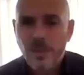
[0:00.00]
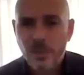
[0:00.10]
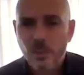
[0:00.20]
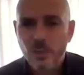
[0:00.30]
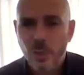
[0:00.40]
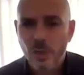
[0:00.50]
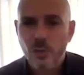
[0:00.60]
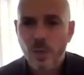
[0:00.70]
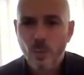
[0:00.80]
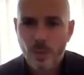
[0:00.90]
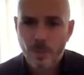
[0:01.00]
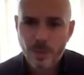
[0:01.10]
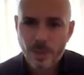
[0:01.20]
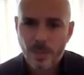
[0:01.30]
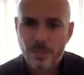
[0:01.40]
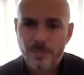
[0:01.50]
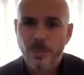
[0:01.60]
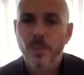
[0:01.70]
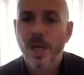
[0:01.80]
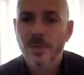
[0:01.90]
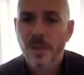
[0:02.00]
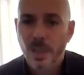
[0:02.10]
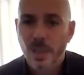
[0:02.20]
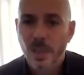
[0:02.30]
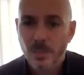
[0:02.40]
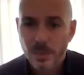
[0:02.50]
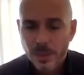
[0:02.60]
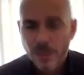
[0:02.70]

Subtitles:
And that's what 2021 will be about, prime time.